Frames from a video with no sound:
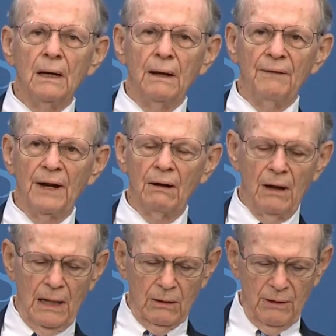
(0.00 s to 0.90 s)
Uh, they're
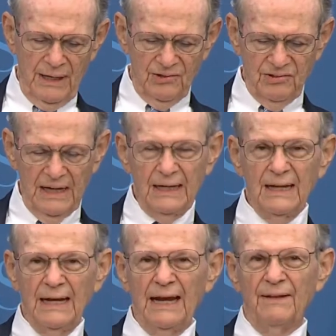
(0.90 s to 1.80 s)
all going to stick
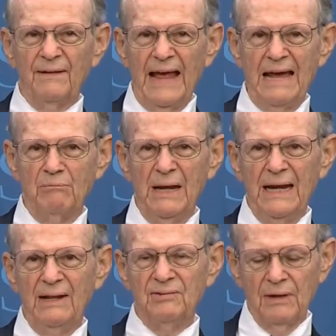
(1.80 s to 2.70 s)
together. That
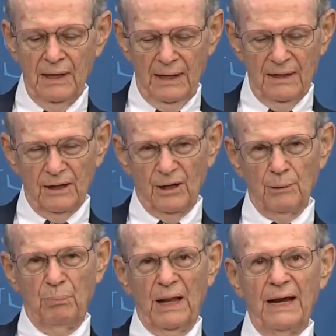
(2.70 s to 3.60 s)
means they're
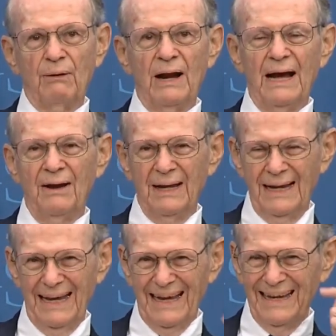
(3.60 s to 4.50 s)
going to play around
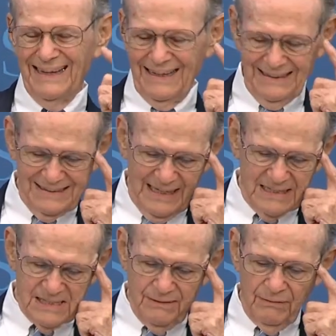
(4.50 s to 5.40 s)
again
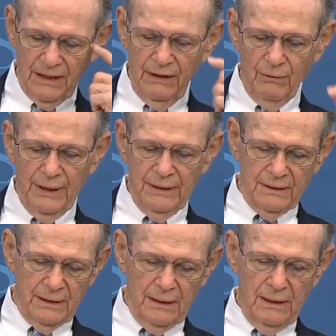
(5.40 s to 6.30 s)
extensively
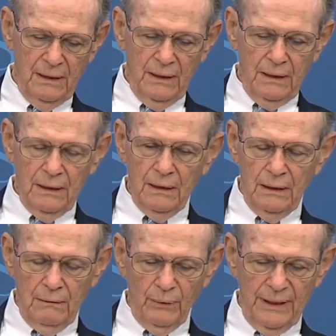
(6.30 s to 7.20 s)
with uh,
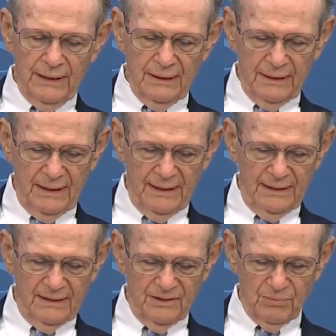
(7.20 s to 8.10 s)
uh, with
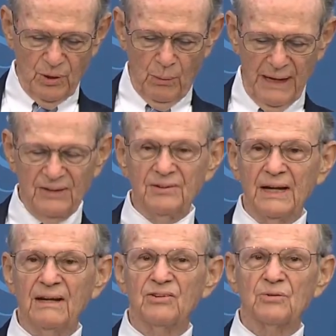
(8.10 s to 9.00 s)
uh,
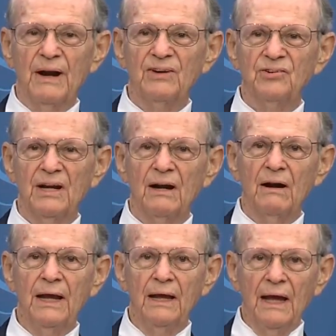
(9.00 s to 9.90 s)
domestic
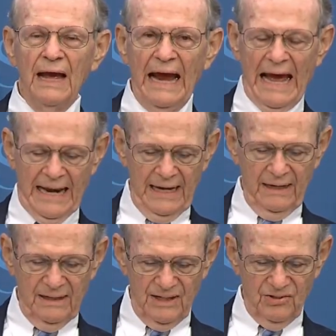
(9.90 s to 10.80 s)
discretionary,
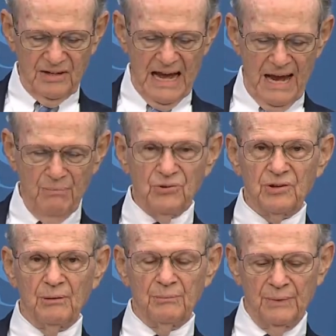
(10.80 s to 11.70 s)
adding this time
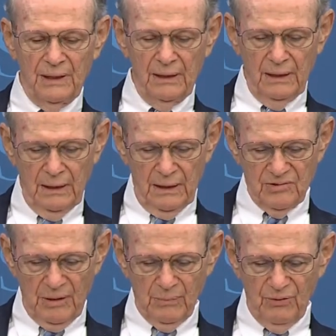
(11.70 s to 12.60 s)
some, uh,
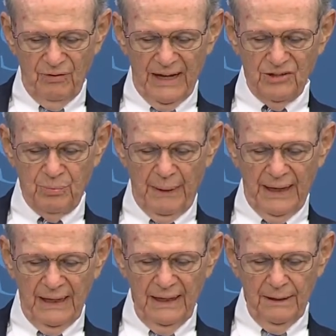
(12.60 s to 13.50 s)
some defense
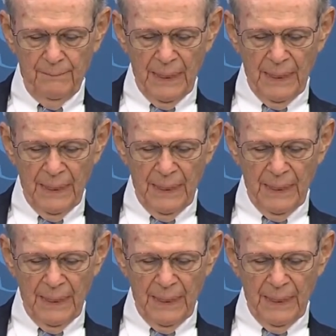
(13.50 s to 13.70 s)
spending.